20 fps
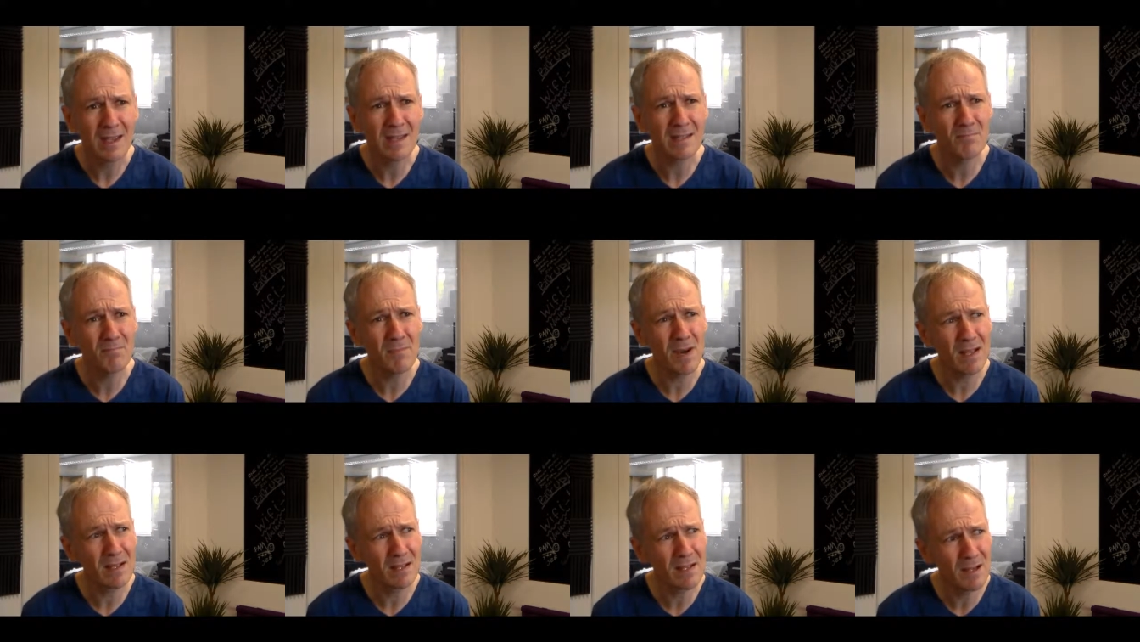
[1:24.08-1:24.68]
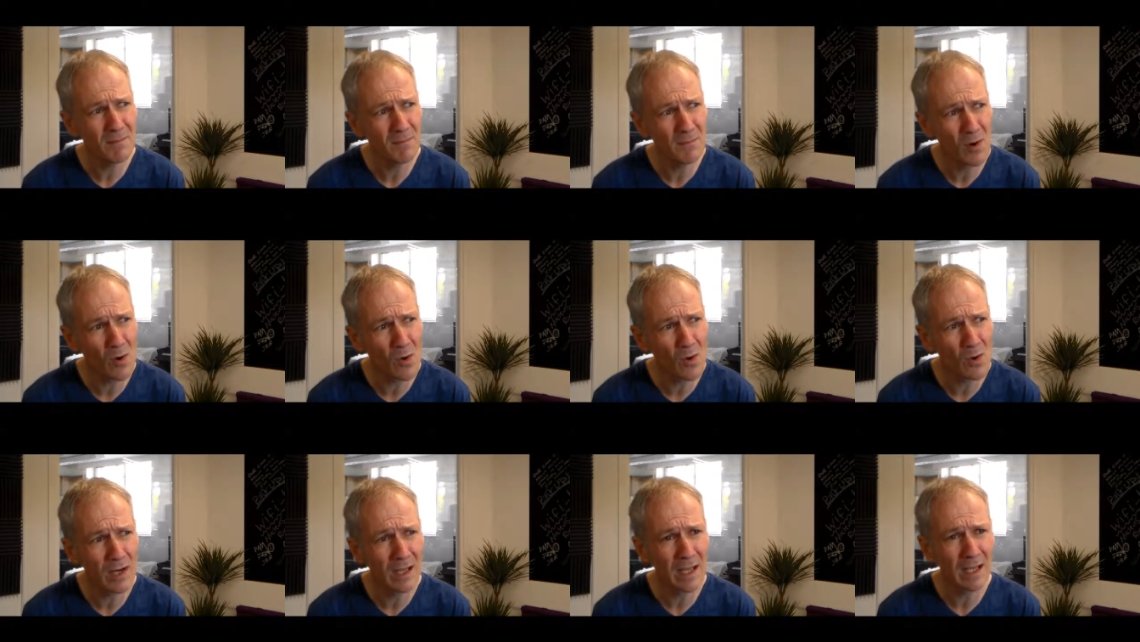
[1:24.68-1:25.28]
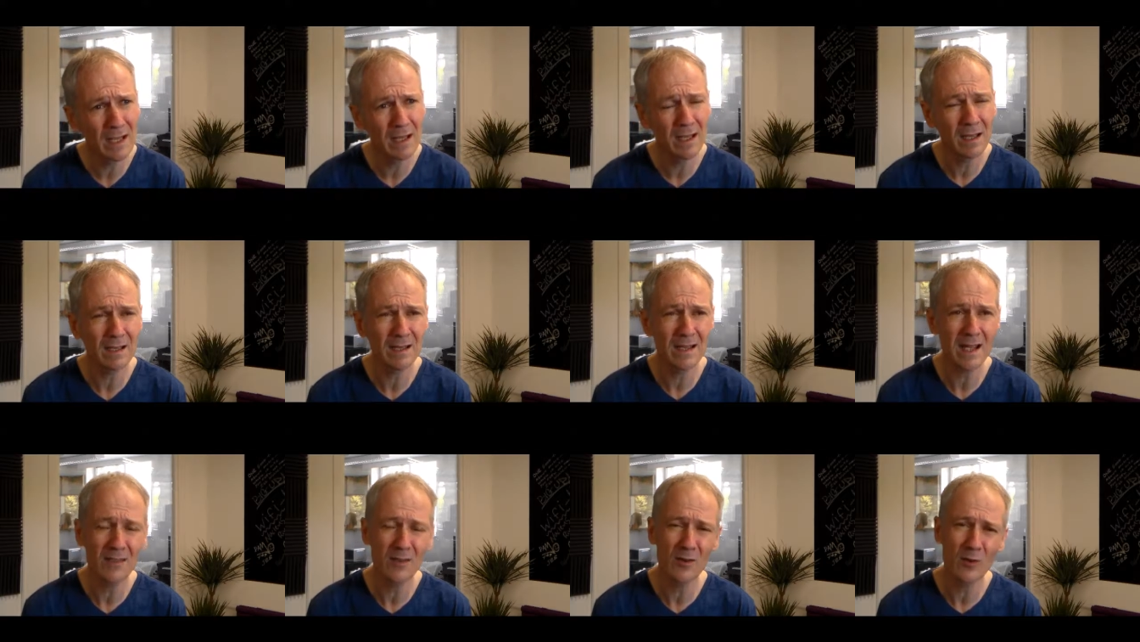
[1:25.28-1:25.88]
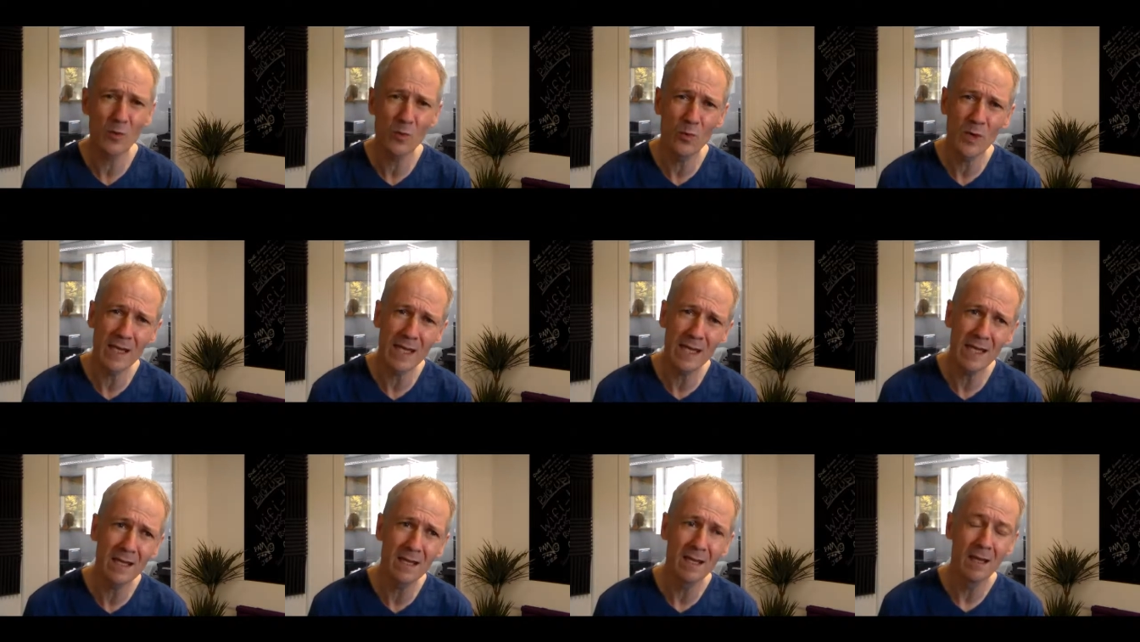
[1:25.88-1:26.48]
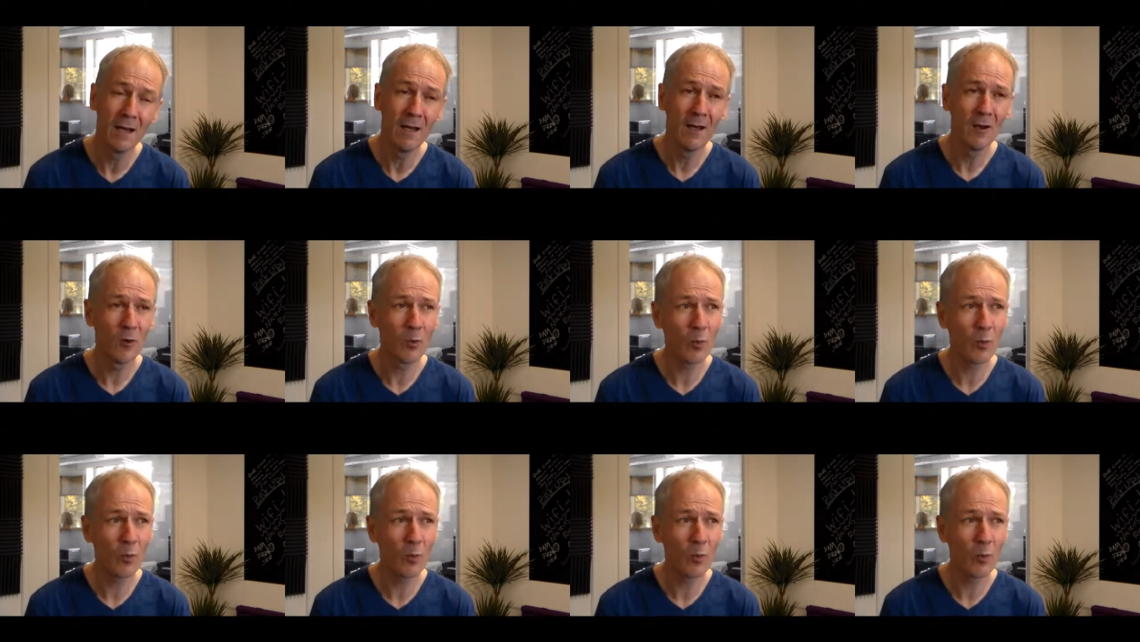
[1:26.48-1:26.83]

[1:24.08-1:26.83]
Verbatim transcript: it's Monday morning, another week.